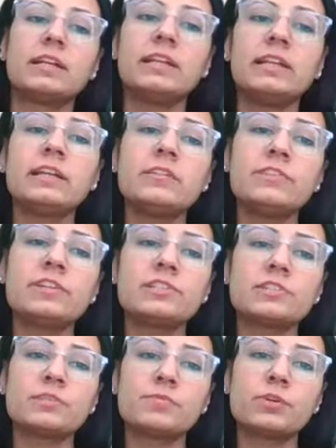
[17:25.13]
Clinical
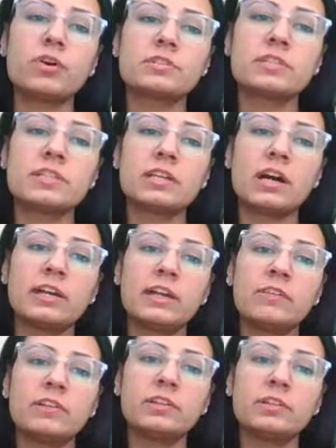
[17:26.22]
features, because they are
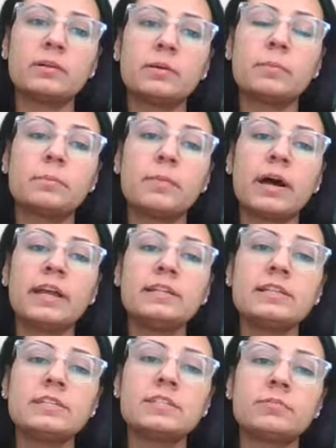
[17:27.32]
having the
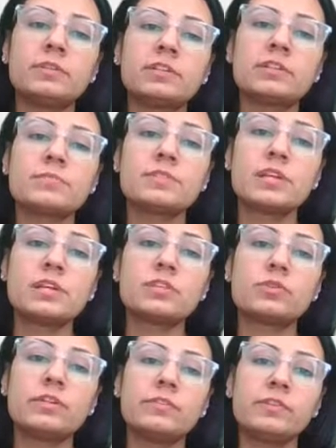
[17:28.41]
mild symptoms,
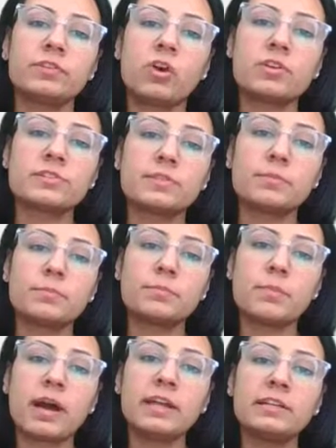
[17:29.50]
so it will cause
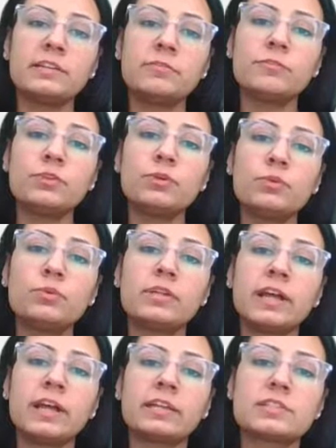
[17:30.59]
mild
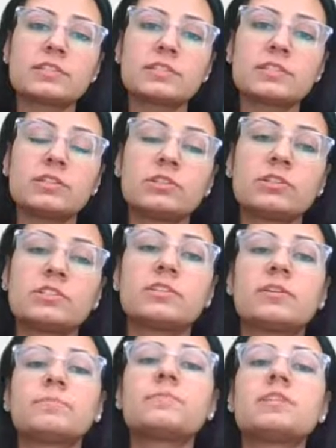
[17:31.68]
flu-like
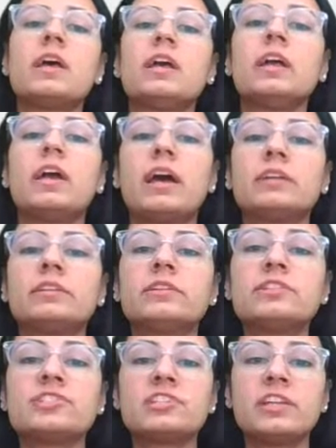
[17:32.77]
symptoms and the
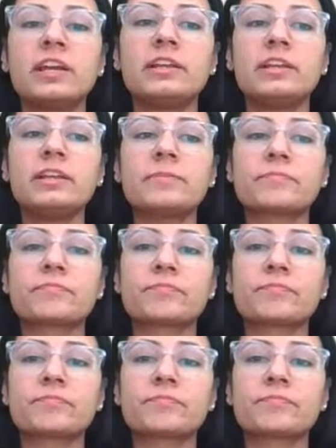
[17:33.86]
GIT.